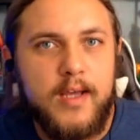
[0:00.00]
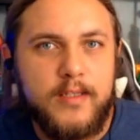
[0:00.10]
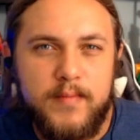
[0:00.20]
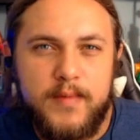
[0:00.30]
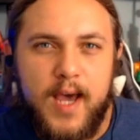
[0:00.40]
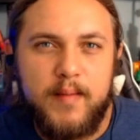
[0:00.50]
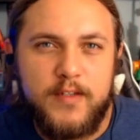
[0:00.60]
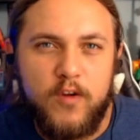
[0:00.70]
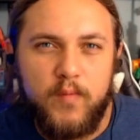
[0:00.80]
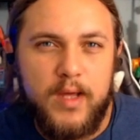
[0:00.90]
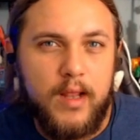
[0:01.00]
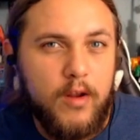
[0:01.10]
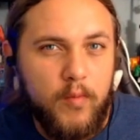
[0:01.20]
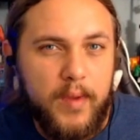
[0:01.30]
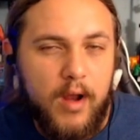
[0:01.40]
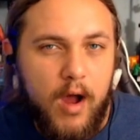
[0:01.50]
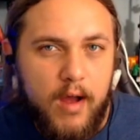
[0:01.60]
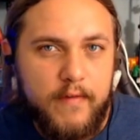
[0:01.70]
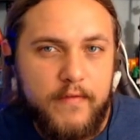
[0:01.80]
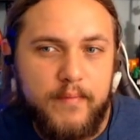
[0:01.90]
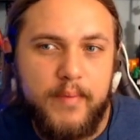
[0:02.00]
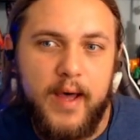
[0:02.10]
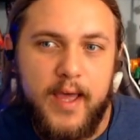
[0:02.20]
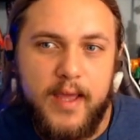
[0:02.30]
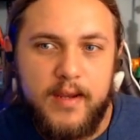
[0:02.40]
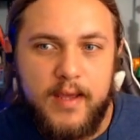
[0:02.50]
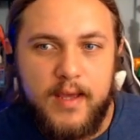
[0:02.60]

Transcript: Sometimes it'll be a little bit off, but